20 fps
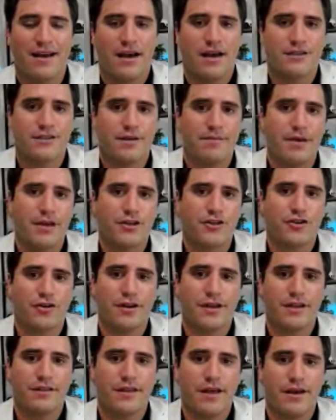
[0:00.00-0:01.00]
As I make sure to
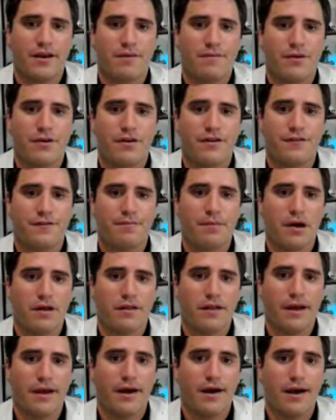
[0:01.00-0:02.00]
get that community
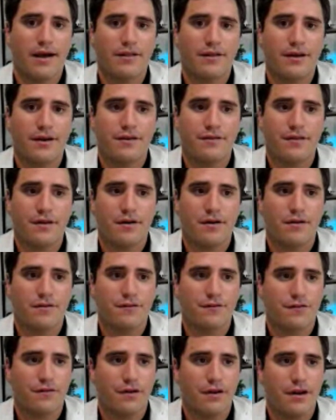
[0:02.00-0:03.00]
spotlight highlighted there on the
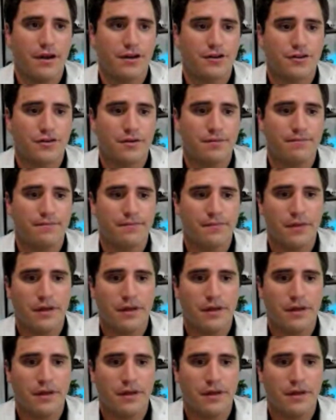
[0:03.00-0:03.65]
screen, actually.